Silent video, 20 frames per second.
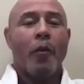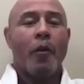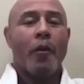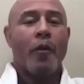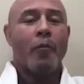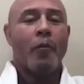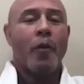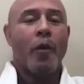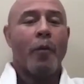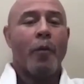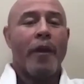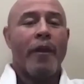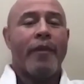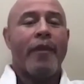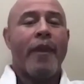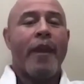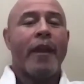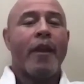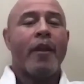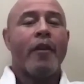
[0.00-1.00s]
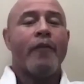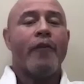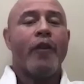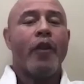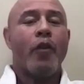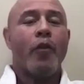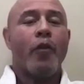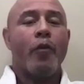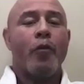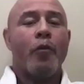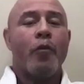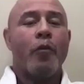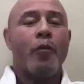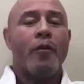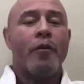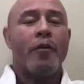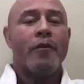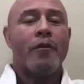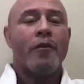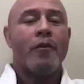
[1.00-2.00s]
when we think of you,
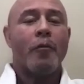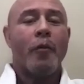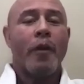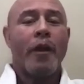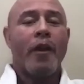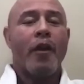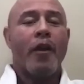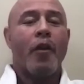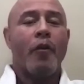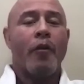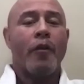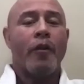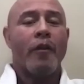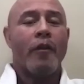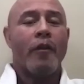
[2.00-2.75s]
we don't